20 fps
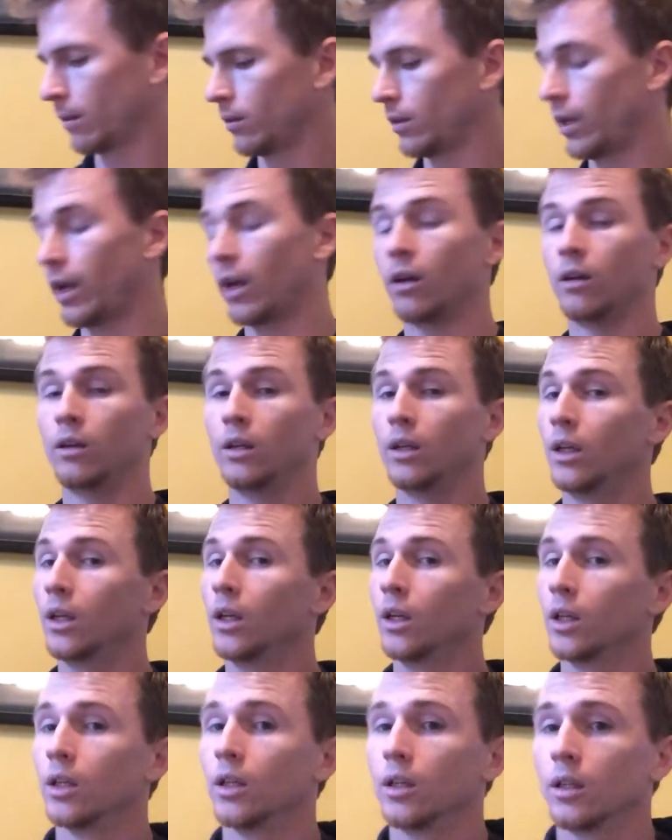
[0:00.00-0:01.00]
Now,
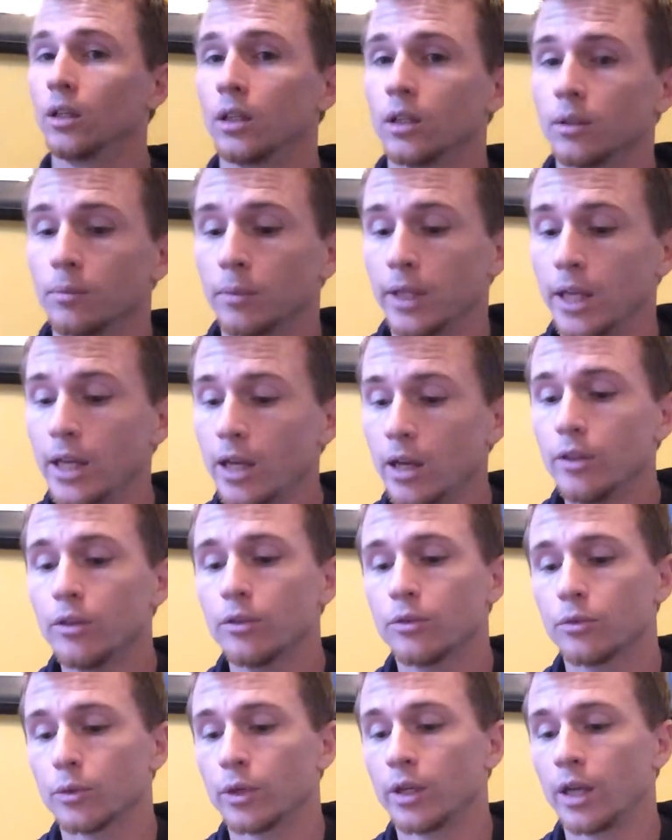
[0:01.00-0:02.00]
my
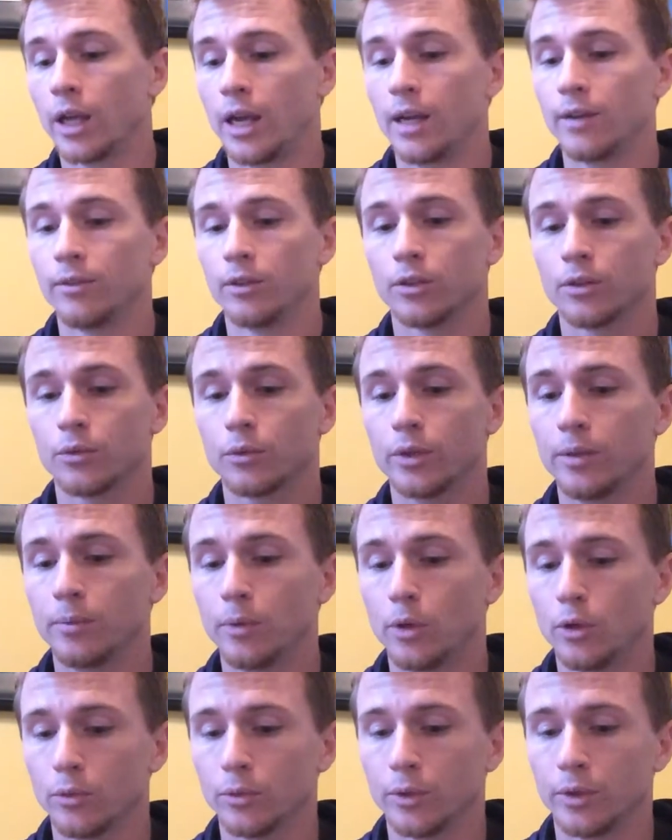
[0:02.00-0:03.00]
other three, I have three
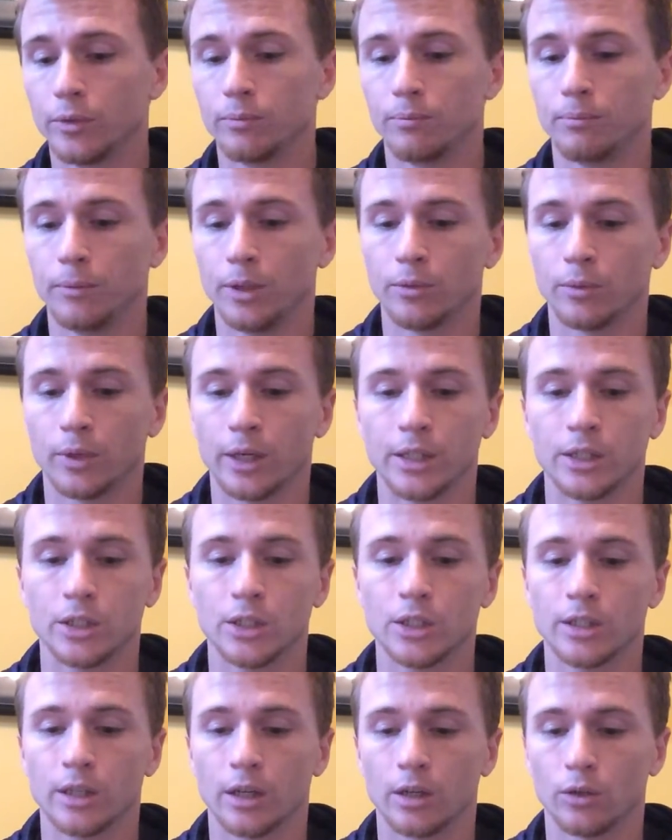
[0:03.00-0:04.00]
more
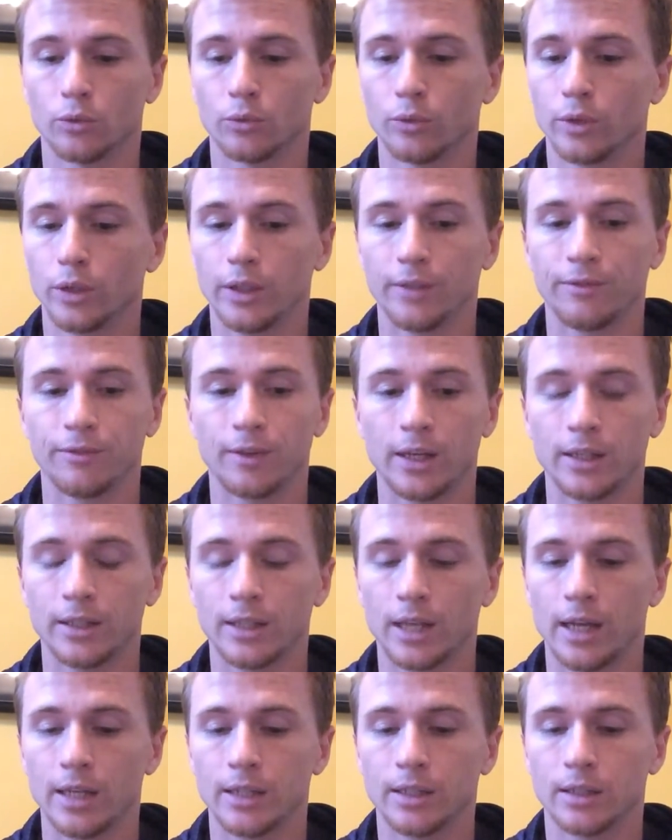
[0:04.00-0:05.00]
mid-ranges that are really
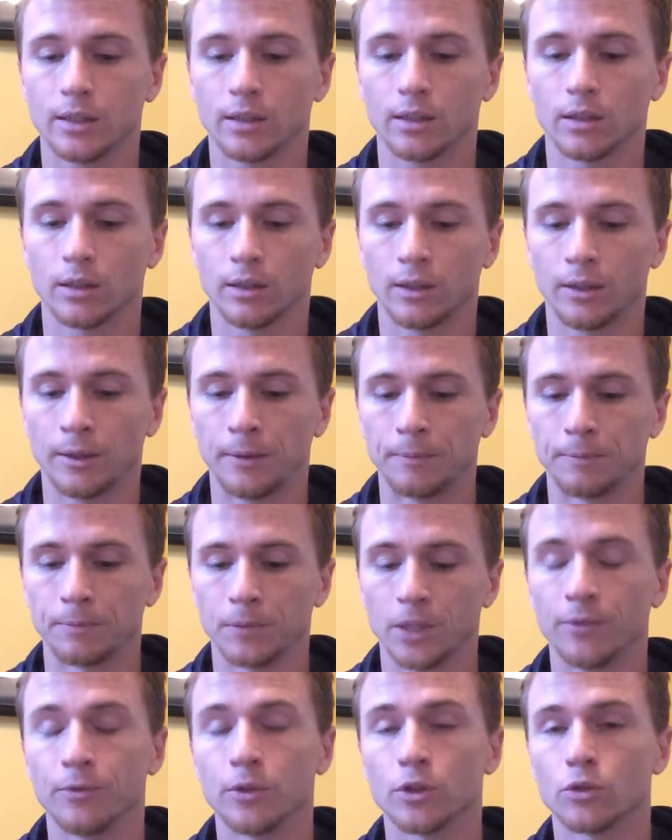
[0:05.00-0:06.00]
fantastic.
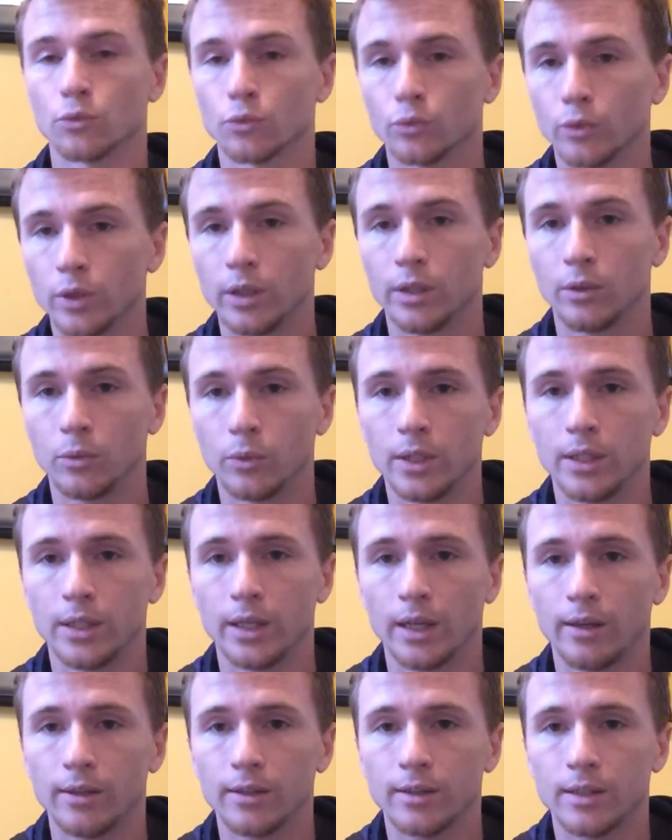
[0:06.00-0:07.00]
If it's really windy
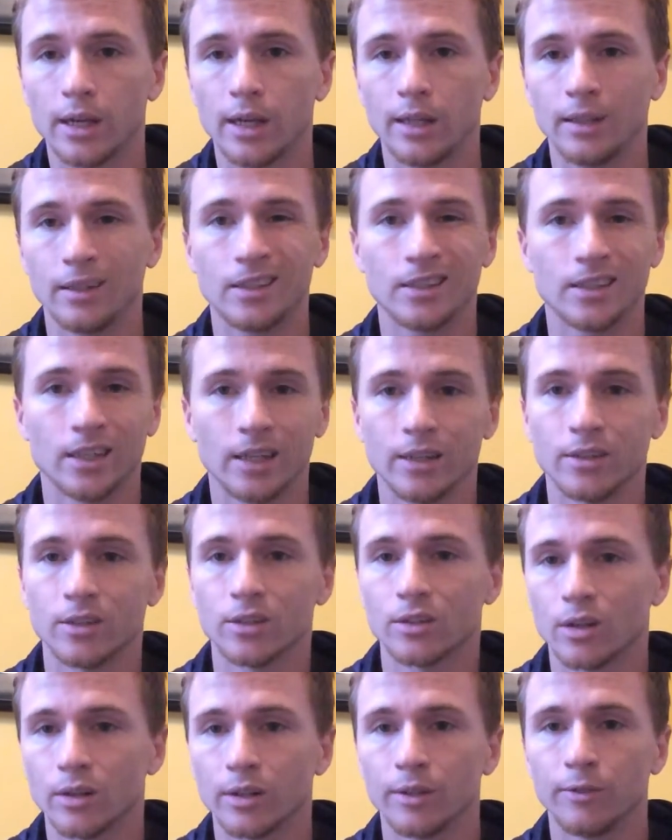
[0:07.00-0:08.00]
outside, let's say it's
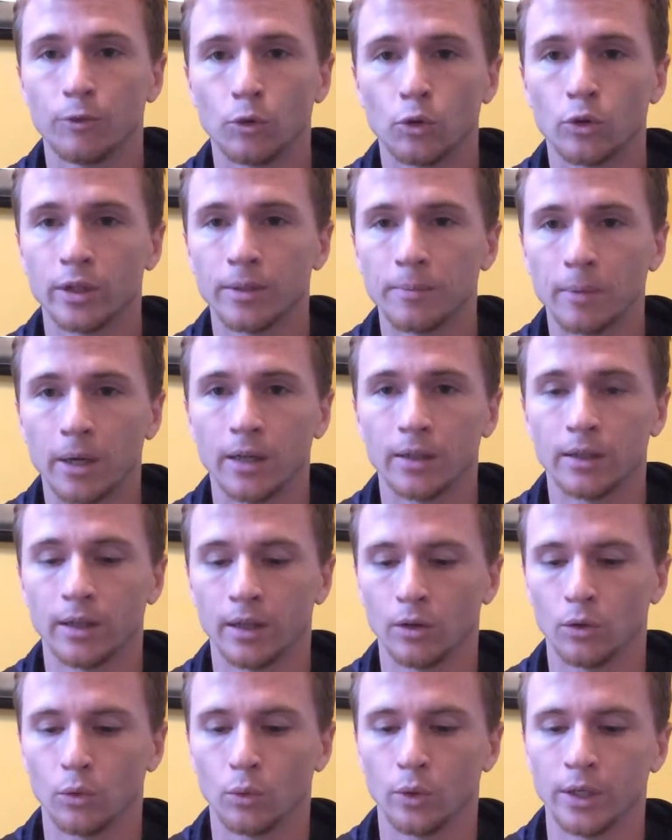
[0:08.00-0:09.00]
30, 40 mile an
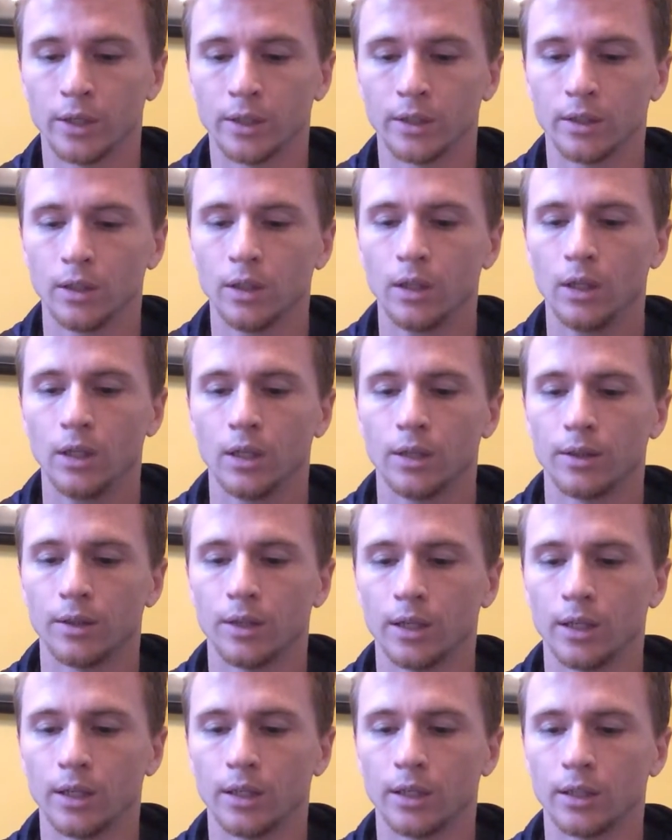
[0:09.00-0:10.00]
hour wind,
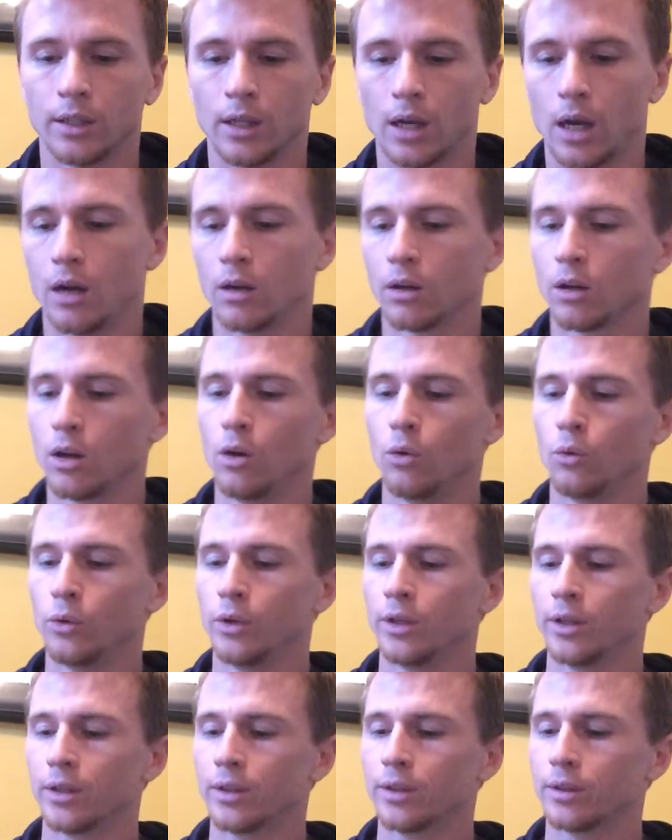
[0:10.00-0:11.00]
then I'll go
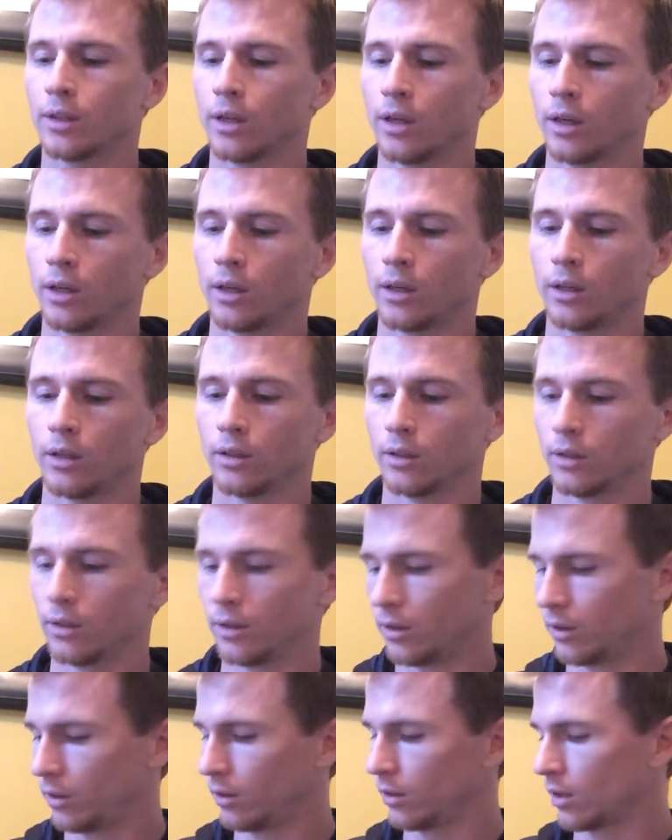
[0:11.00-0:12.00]
with
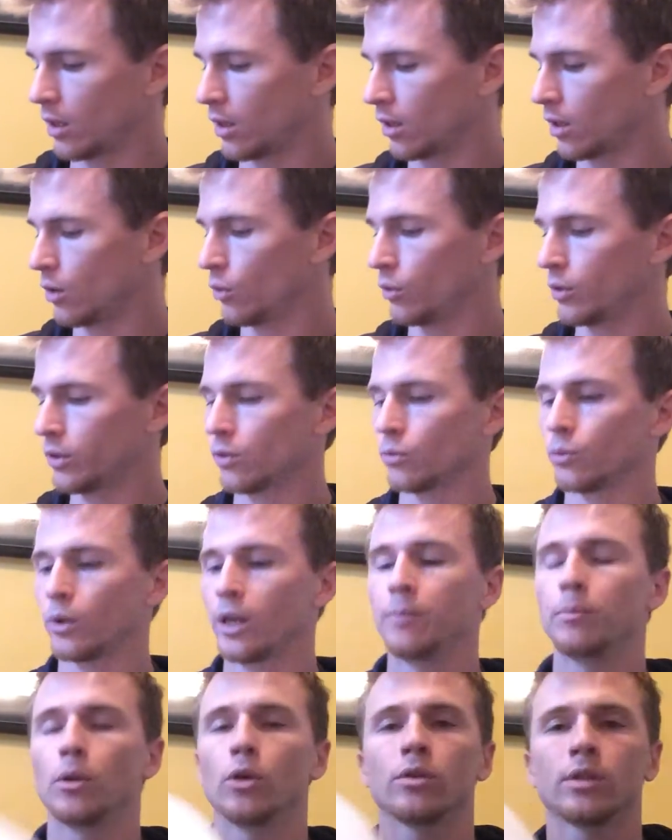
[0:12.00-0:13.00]
the
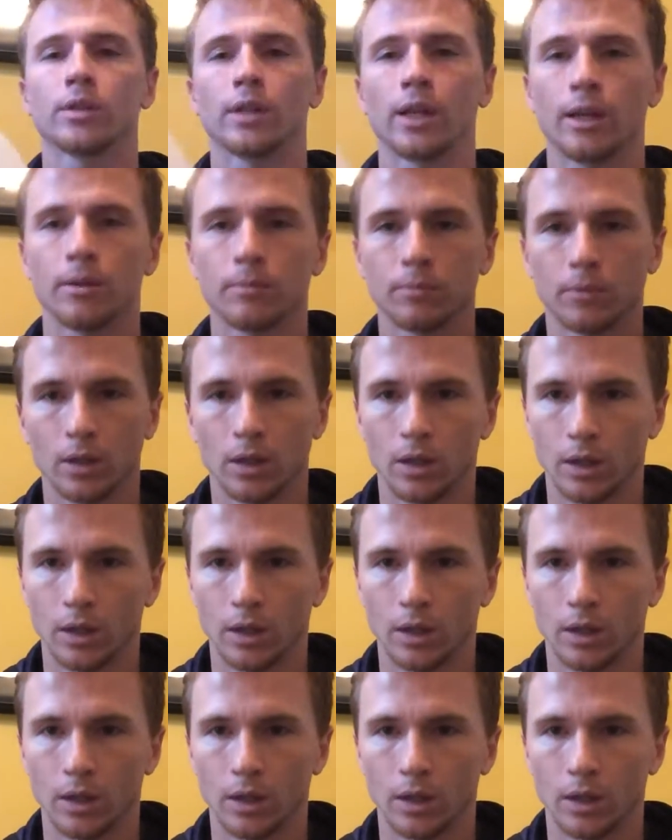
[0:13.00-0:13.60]
Rainbow Stamp